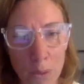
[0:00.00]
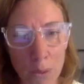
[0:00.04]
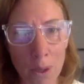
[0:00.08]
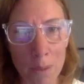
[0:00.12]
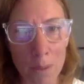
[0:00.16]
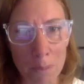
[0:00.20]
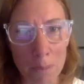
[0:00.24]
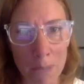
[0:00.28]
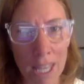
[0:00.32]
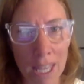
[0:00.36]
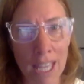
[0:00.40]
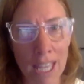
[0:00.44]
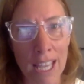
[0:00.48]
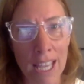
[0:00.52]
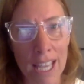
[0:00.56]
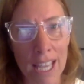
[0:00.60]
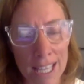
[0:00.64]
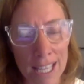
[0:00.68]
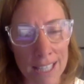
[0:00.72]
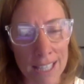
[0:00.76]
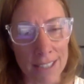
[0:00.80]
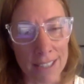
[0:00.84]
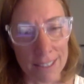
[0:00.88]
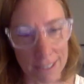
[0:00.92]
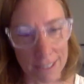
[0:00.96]
for me
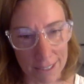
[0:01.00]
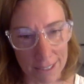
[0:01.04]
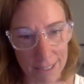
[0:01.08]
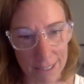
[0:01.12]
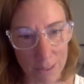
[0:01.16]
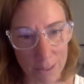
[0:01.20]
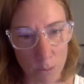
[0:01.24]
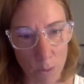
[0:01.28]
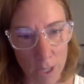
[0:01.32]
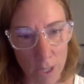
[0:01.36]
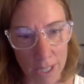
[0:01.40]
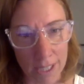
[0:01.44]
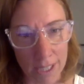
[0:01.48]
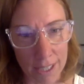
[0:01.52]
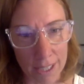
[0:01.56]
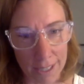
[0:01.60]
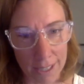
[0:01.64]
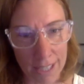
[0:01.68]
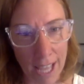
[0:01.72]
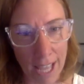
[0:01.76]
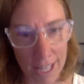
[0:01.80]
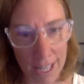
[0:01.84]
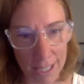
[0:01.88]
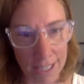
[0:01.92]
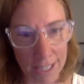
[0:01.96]
is what
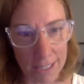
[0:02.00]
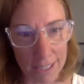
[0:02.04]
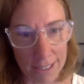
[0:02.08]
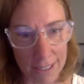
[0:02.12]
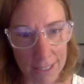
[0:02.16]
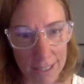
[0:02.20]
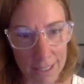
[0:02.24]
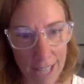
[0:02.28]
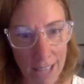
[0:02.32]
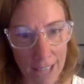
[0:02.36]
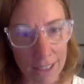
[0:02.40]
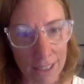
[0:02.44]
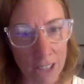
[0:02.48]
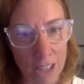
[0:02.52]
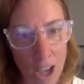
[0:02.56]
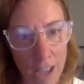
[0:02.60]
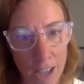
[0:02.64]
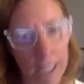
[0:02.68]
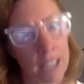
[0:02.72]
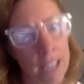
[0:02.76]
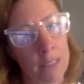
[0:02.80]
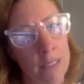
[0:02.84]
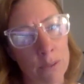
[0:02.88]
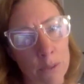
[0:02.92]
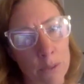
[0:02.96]
that is, that
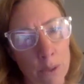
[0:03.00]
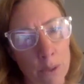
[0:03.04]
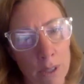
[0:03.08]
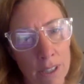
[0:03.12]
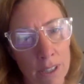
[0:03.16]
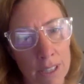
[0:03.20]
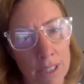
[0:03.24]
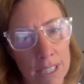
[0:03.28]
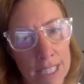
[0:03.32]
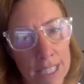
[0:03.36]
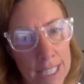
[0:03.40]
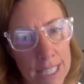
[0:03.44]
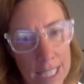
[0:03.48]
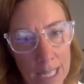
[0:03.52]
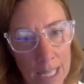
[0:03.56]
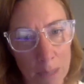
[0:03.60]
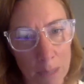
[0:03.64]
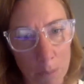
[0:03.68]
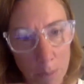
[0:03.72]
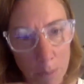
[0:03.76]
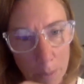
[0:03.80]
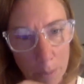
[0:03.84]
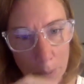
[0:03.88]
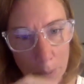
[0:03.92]
longing for the deep.